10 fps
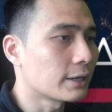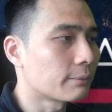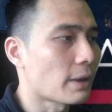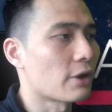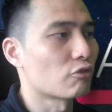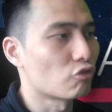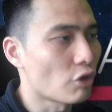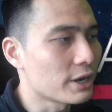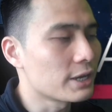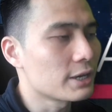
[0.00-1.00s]
up and
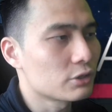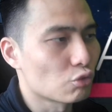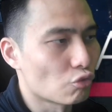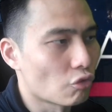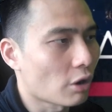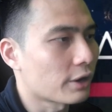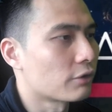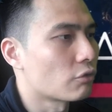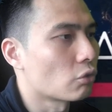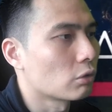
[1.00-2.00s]
ready to rock
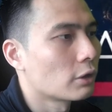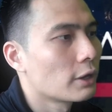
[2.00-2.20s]
and roll.